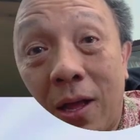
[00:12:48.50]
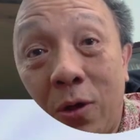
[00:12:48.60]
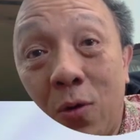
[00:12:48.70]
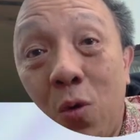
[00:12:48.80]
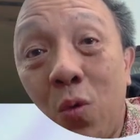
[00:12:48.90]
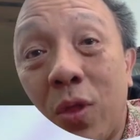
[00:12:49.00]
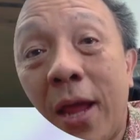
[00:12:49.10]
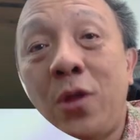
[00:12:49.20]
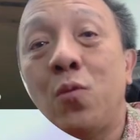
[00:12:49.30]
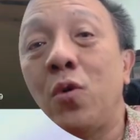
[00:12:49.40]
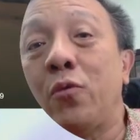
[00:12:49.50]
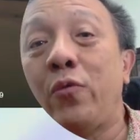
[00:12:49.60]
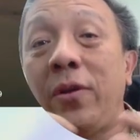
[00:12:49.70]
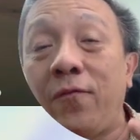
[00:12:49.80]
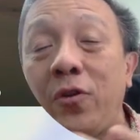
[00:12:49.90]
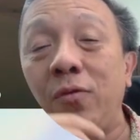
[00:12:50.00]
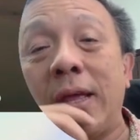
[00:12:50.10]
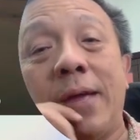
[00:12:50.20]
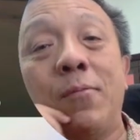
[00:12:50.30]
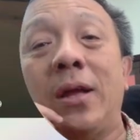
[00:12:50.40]
you would review
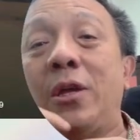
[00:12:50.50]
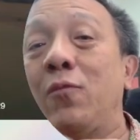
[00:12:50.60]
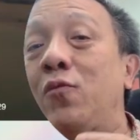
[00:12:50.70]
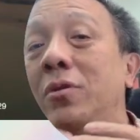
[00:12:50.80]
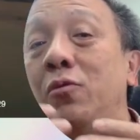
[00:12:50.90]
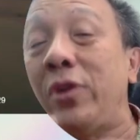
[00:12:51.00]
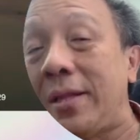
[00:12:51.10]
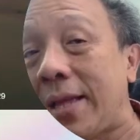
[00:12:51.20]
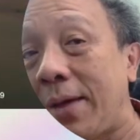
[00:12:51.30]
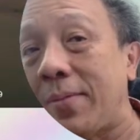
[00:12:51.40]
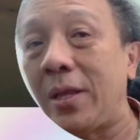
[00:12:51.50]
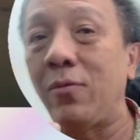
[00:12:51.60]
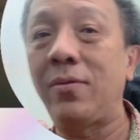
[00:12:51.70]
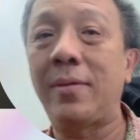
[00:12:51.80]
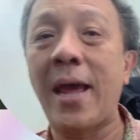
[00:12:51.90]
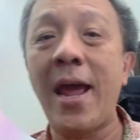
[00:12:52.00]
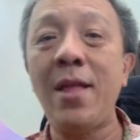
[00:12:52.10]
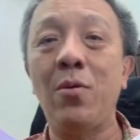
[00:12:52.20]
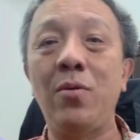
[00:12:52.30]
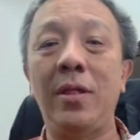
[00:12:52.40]
them and you would read them, and
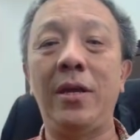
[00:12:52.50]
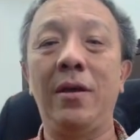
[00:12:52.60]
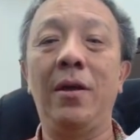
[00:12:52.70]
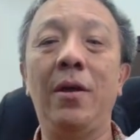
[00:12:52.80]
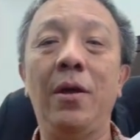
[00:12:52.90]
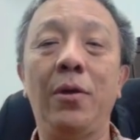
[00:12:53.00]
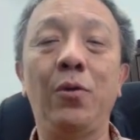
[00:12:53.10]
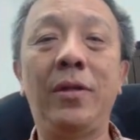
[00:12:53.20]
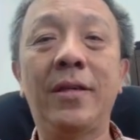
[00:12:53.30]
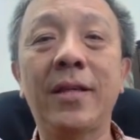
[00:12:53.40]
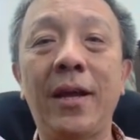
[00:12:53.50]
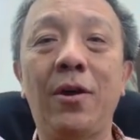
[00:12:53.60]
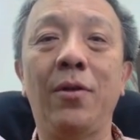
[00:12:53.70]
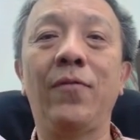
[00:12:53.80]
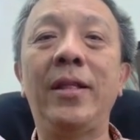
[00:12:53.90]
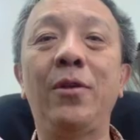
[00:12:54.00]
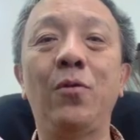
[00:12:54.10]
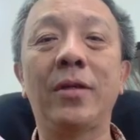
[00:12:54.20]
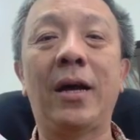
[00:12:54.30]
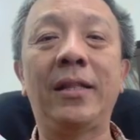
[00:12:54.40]
then only you decide on whether
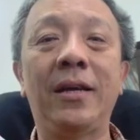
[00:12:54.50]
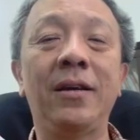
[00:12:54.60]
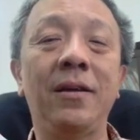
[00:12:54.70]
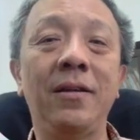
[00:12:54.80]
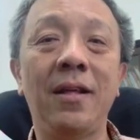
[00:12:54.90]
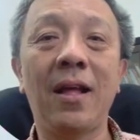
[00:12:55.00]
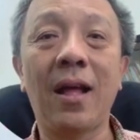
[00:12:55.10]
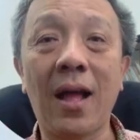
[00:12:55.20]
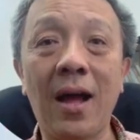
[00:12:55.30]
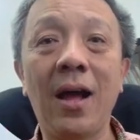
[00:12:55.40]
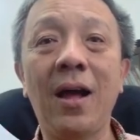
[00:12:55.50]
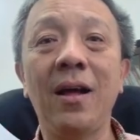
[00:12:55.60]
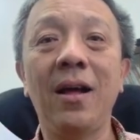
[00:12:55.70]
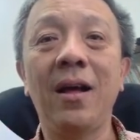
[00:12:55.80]
those articles are